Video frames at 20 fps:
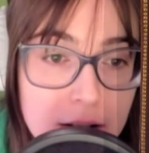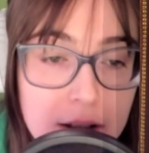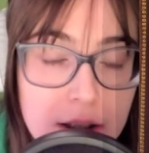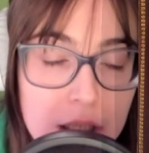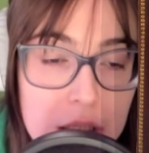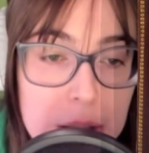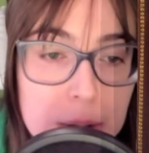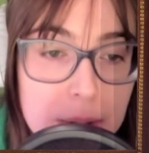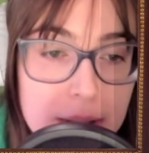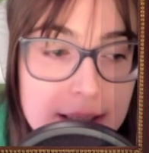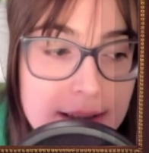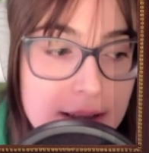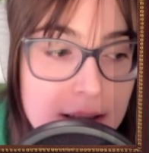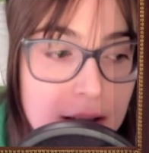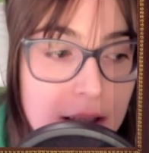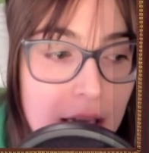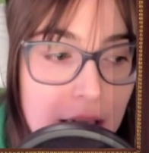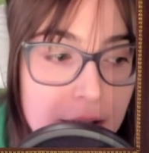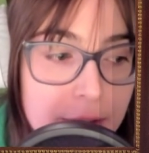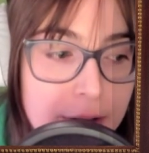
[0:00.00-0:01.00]
there was a
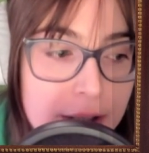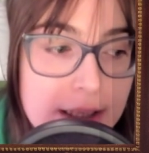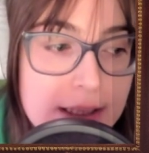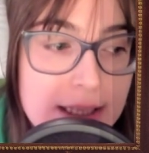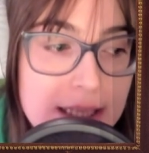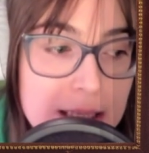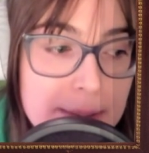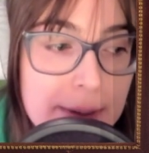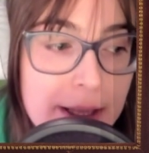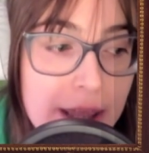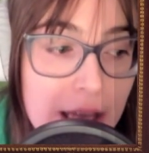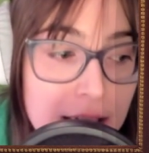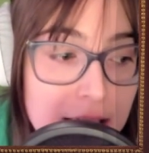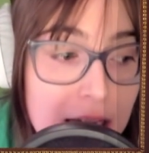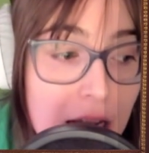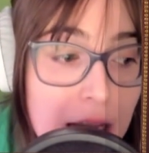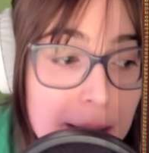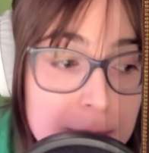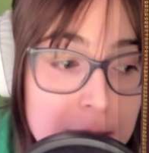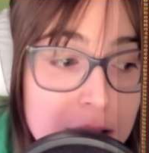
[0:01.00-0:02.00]
lot of racism at that
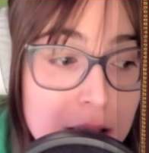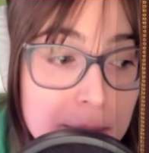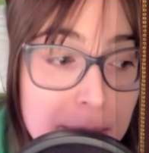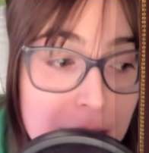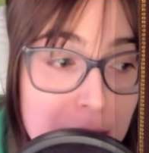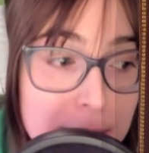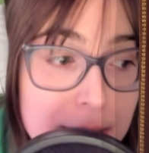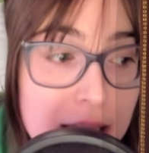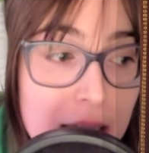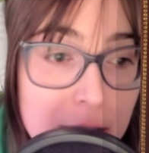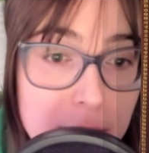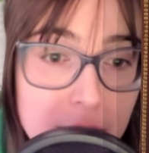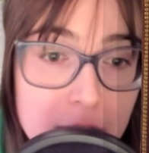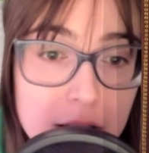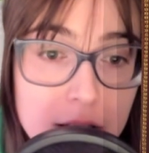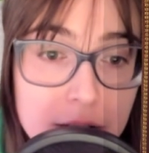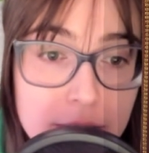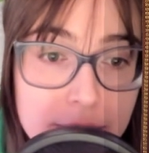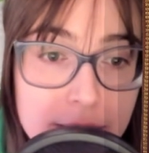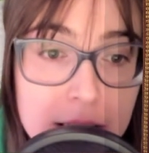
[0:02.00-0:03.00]
time, so maybe they would
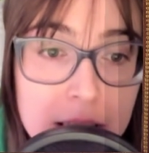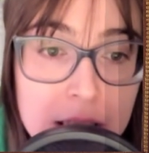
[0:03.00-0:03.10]
have.